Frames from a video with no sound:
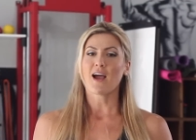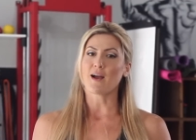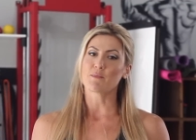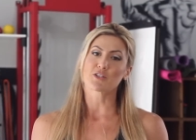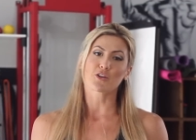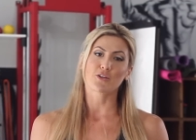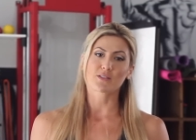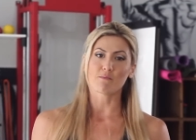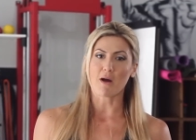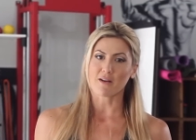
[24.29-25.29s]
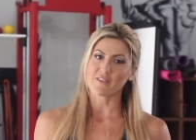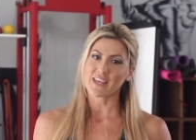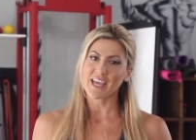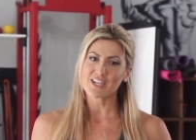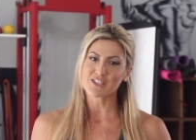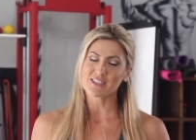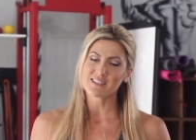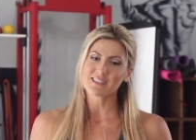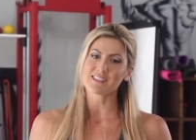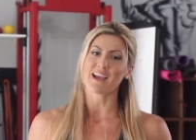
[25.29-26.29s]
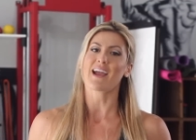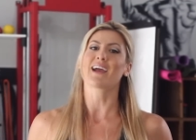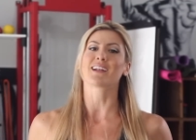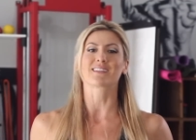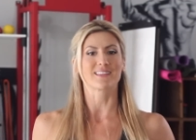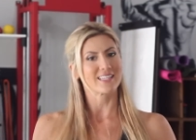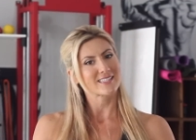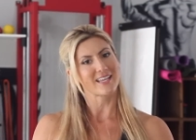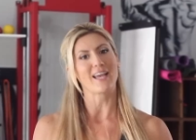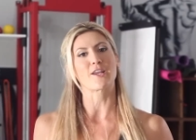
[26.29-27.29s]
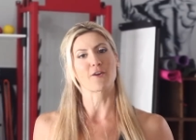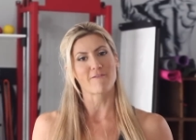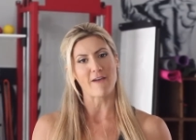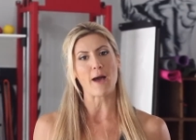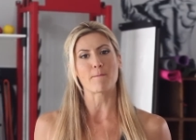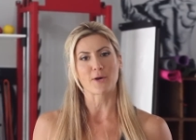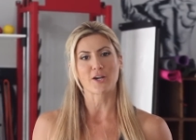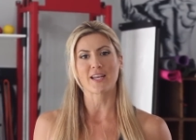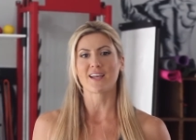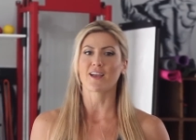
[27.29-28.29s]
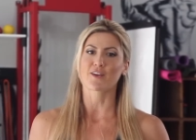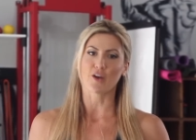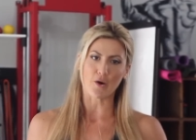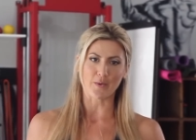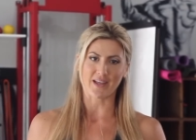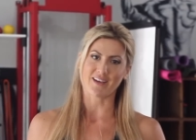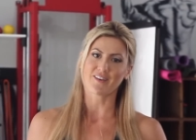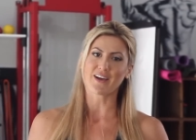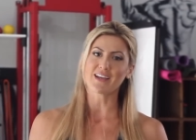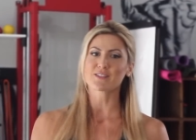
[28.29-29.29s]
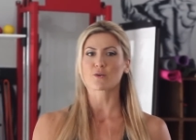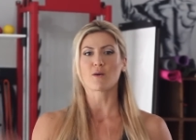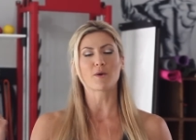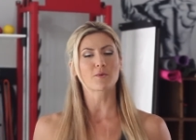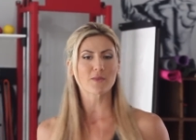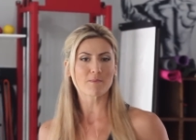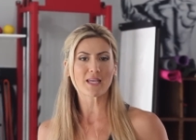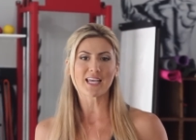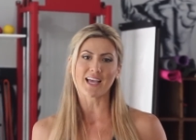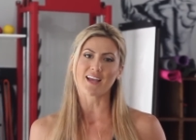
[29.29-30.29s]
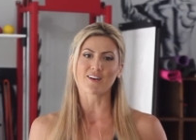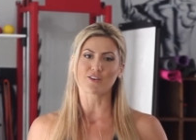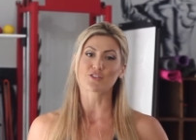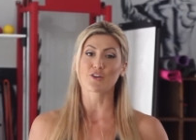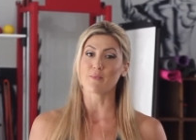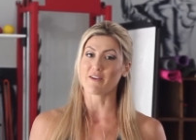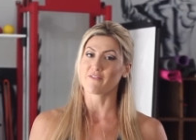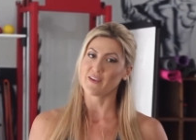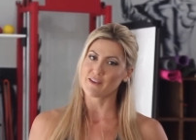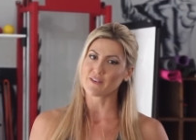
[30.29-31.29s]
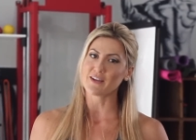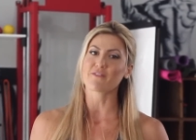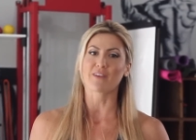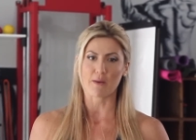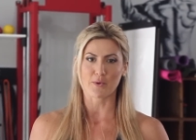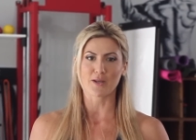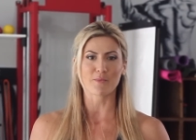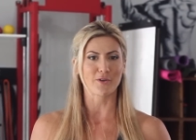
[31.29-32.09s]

I'm going to show you some modifications and let's get your fat burning going. Okay, so come on with me and I'll show you my favorite fat burning